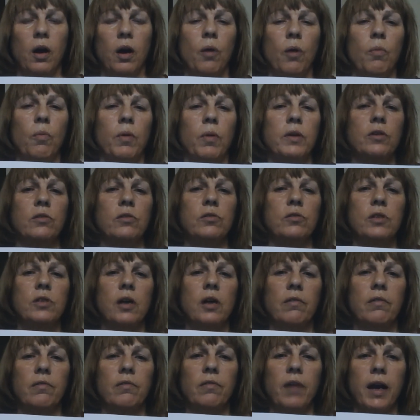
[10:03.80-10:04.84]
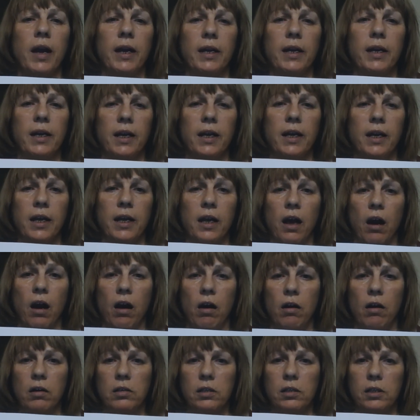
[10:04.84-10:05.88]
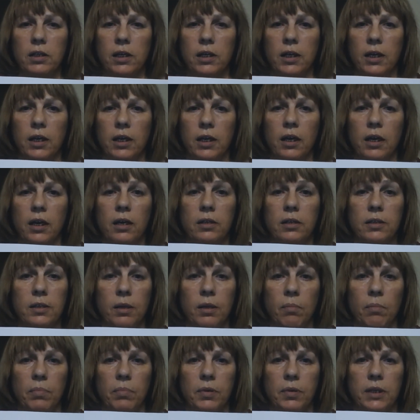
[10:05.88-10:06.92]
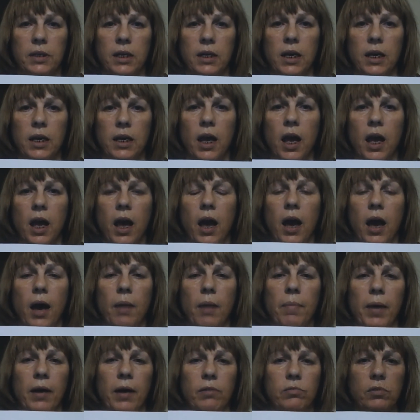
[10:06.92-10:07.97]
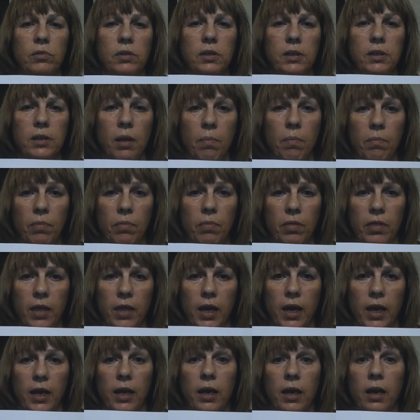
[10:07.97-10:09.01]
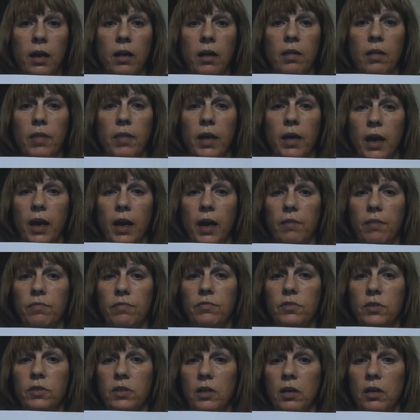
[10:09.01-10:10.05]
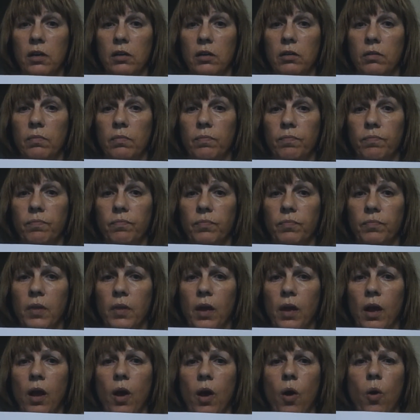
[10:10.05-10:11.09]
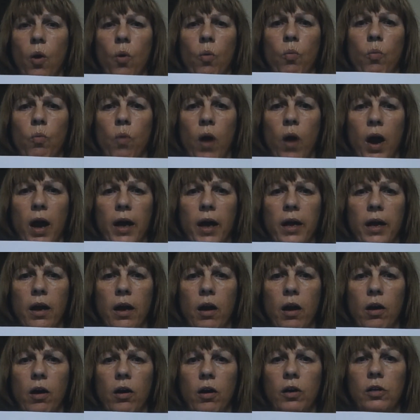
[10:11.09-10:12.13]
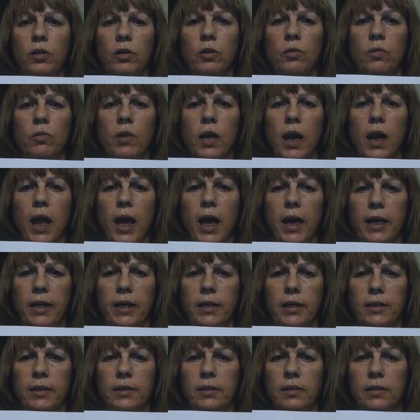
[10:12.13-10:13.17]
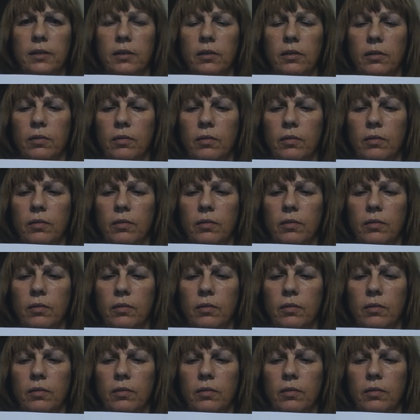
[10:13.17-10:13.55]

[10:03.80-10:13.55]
when you're directly asking somebody about something they haven't done? Why are you late?